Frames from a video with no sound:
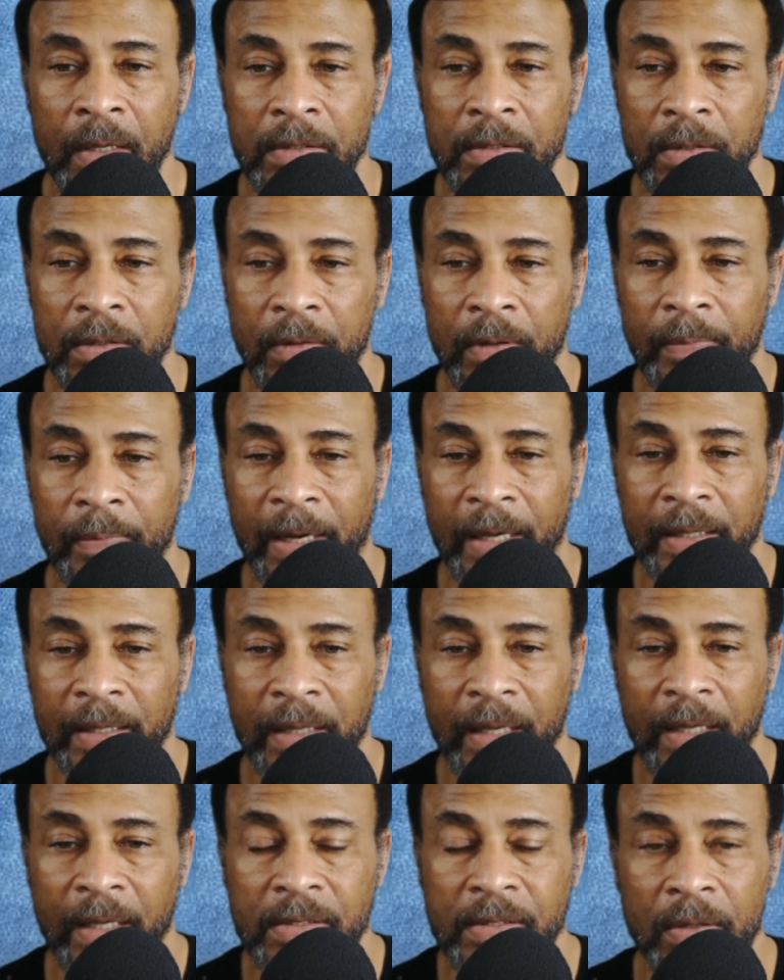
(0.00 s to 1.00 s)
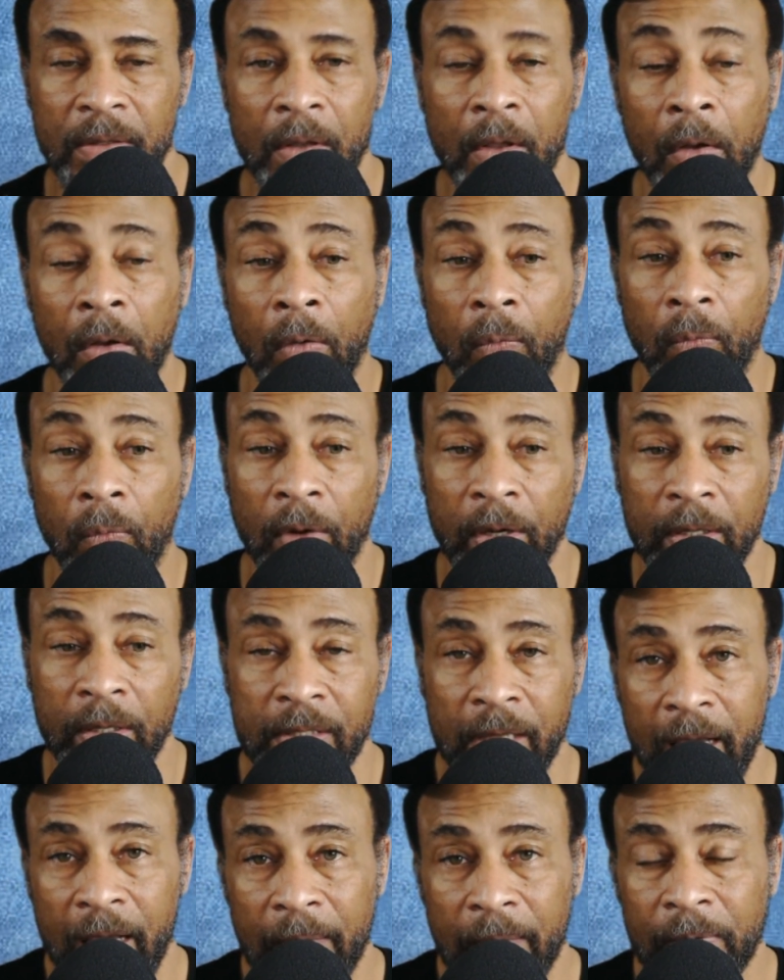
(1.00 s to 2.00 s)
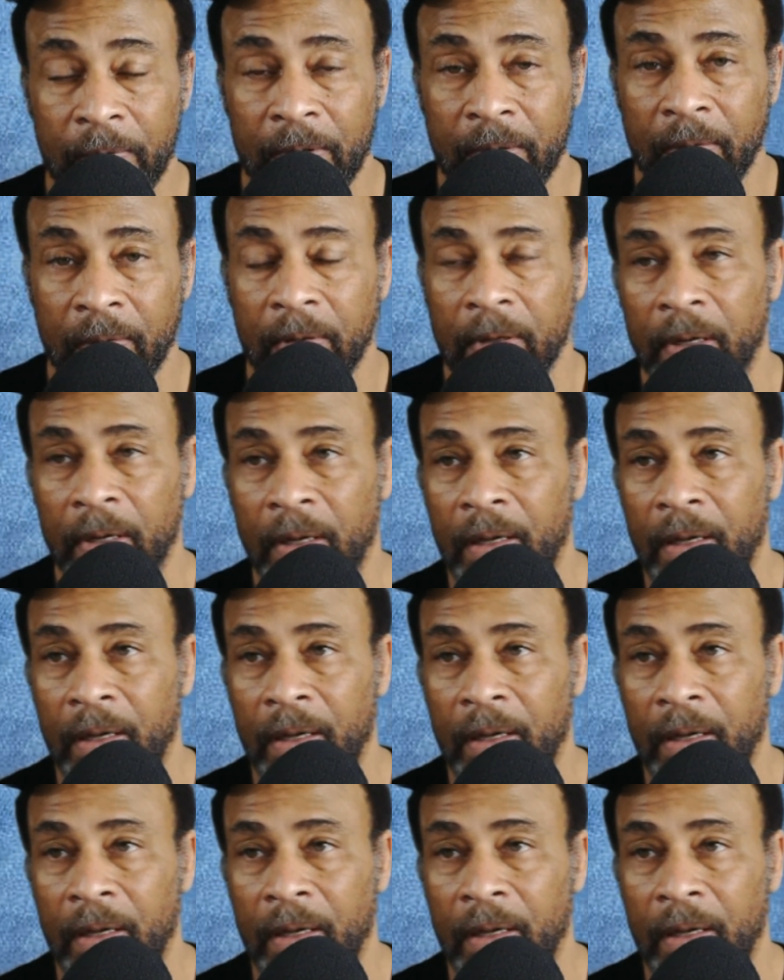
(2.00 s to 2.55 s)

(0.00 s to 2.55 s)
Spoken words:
So in my case, what has happened,